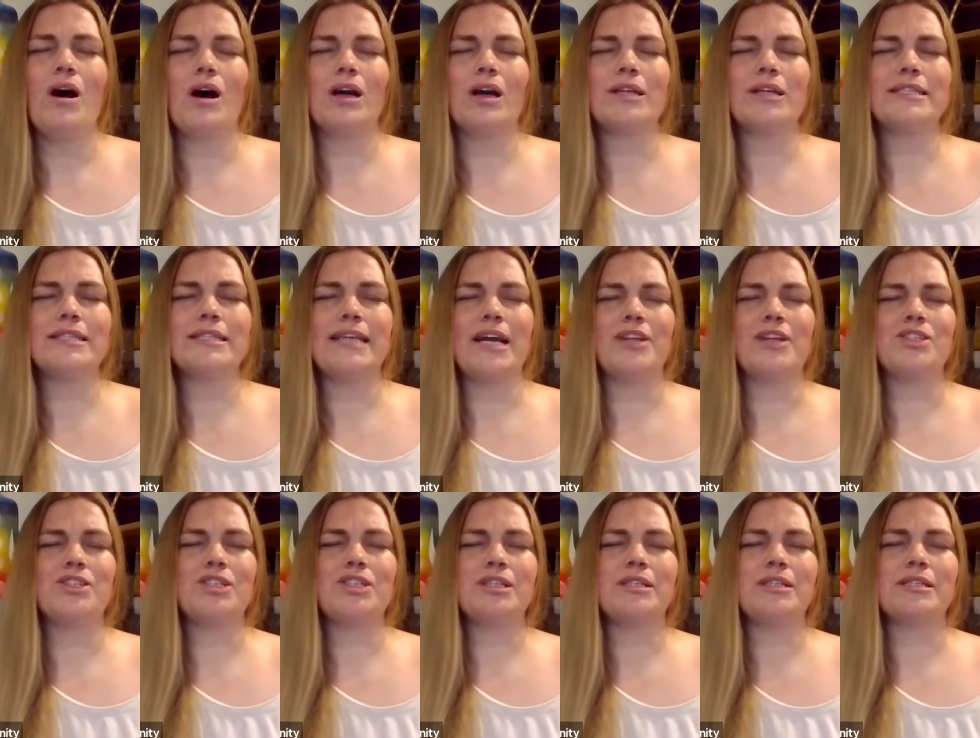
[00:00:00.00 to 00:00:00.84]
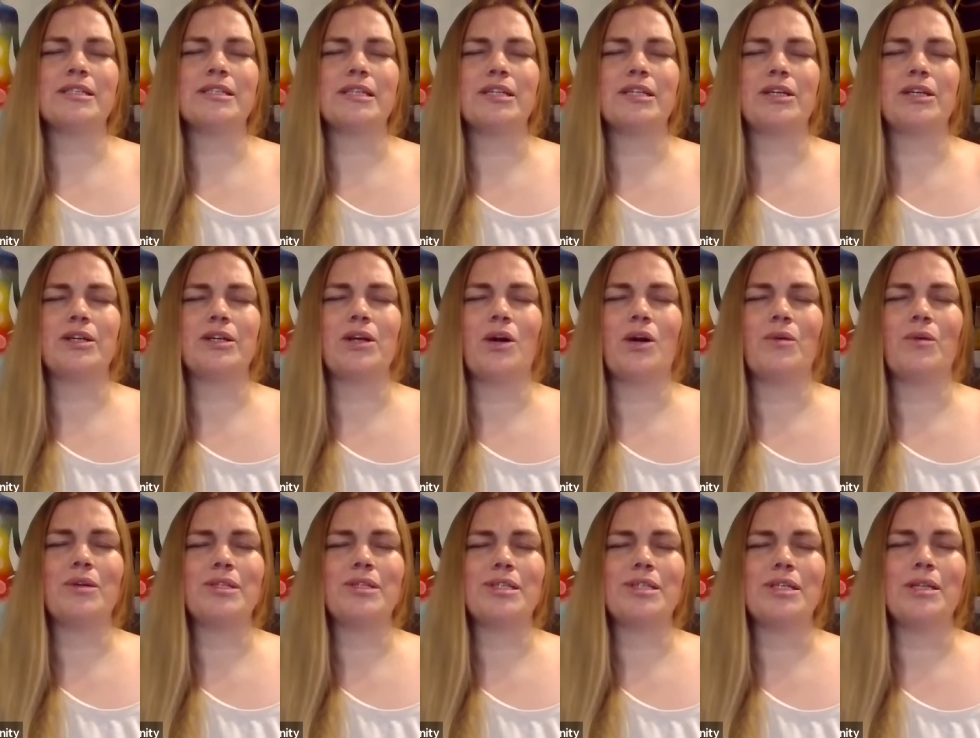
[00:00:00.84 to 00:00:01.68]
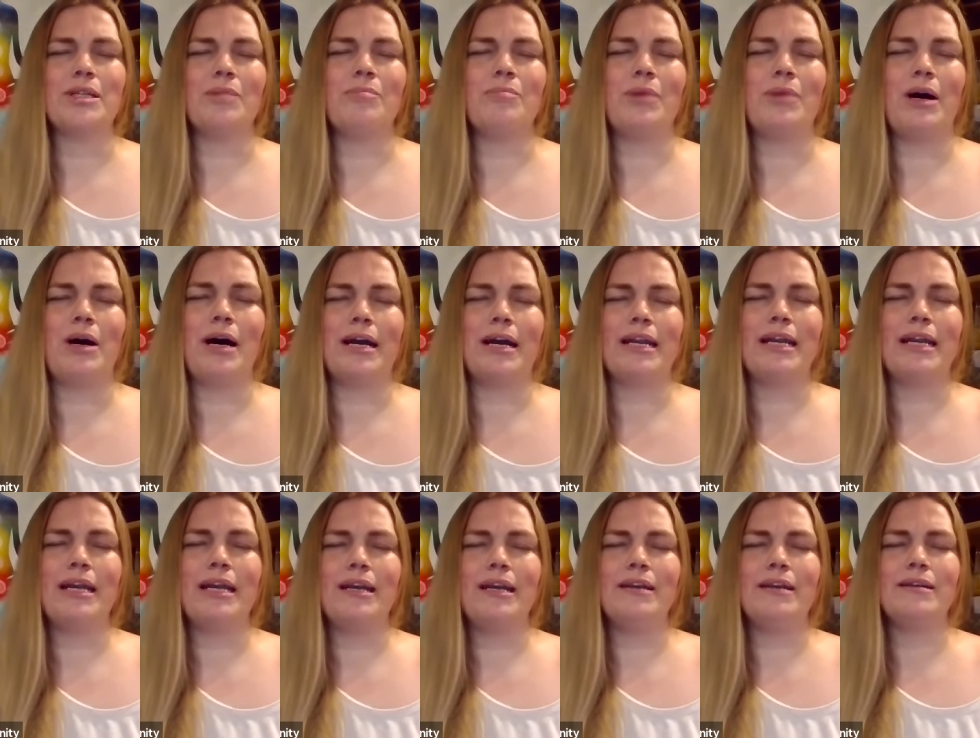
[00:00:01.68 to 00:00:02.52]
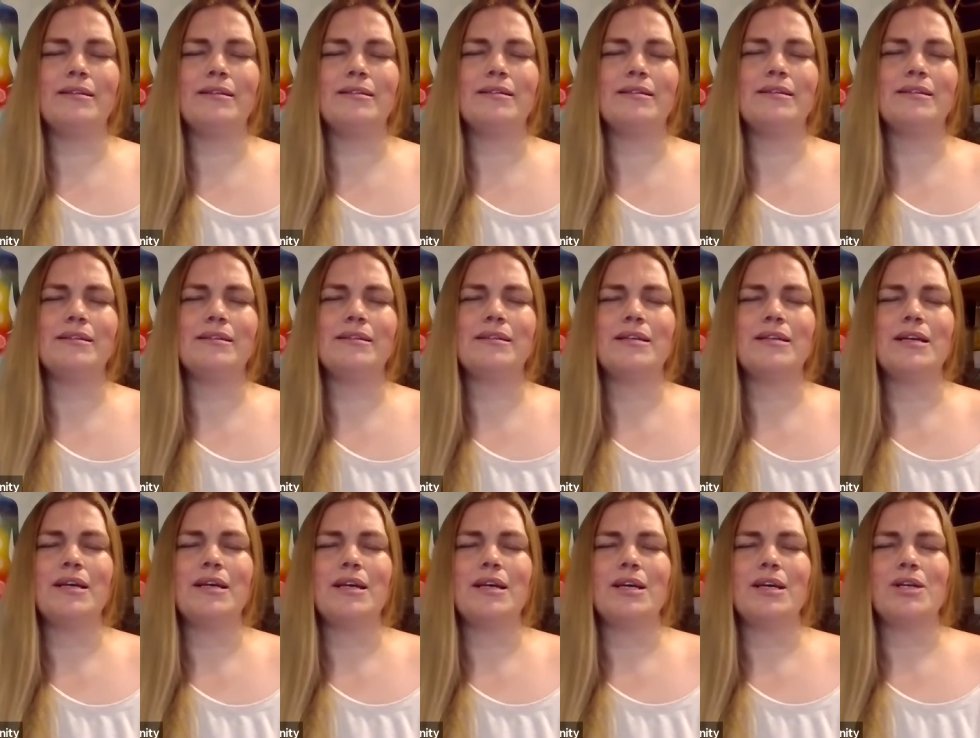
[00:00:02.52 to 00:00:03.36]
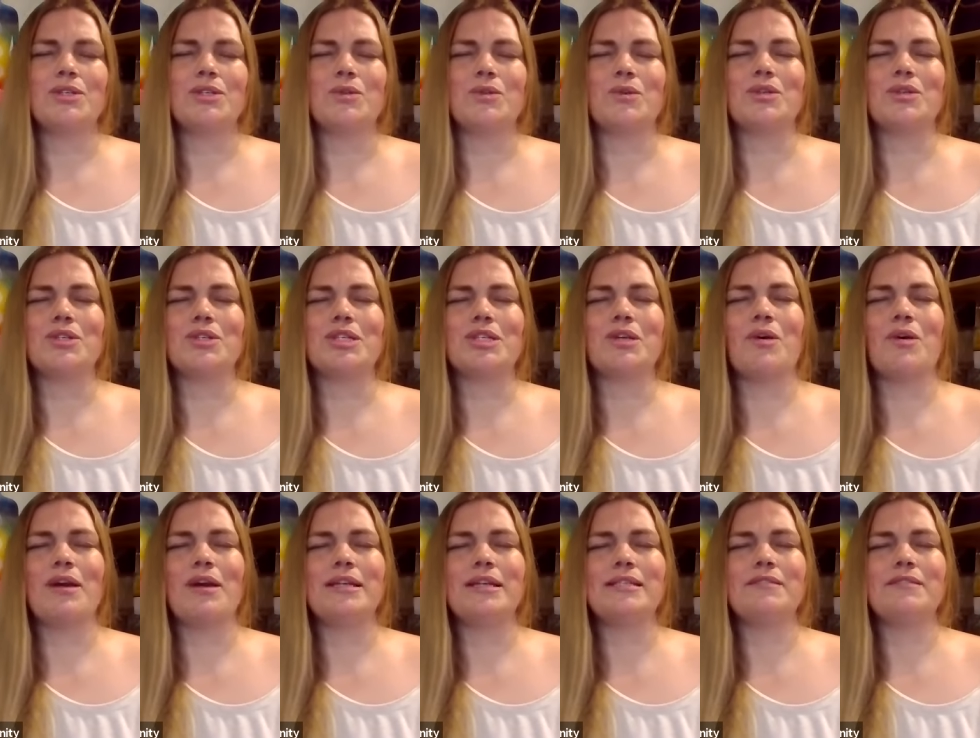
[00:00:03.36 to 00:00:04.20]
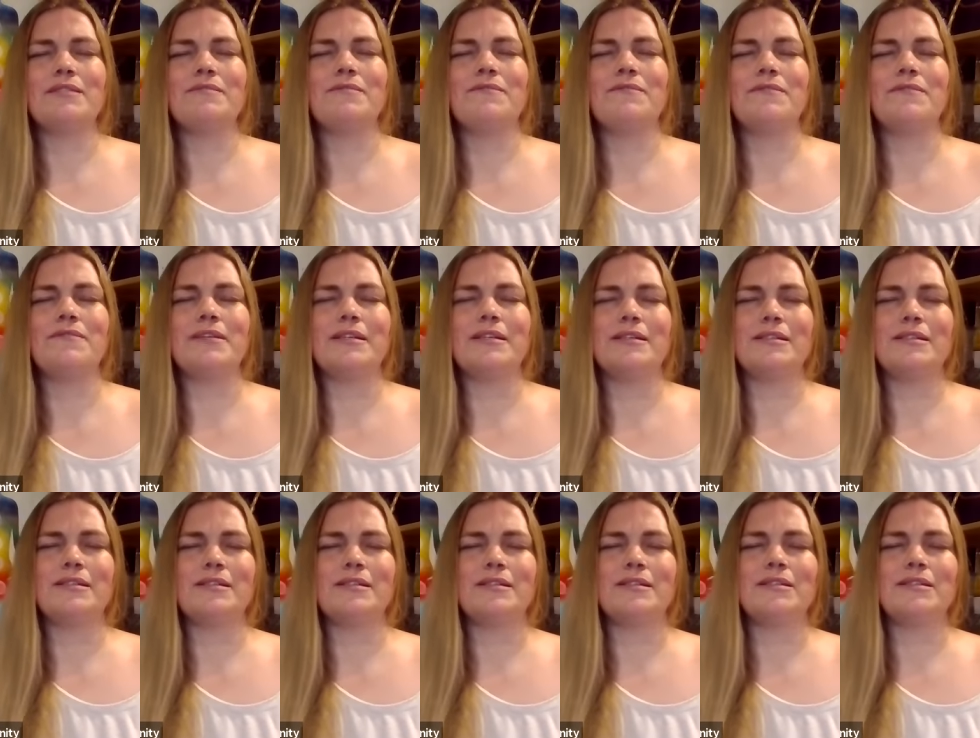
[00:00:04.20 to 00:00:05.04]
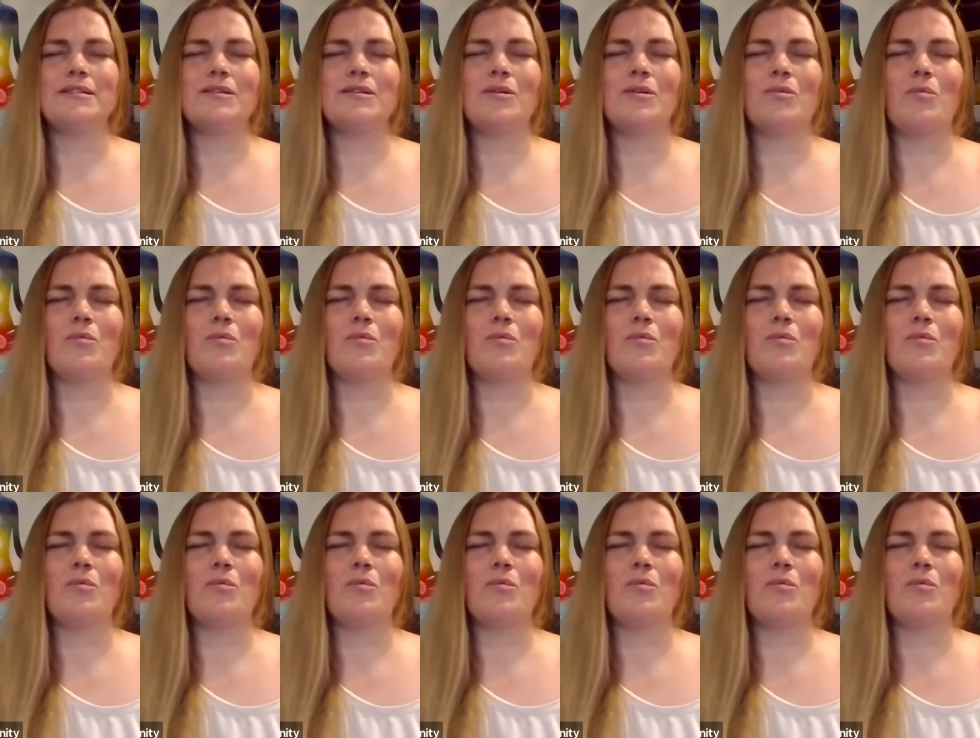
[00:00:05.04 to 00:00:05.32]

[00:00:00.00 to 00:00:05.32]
Our attention is going to go into the body. So we're just going to feel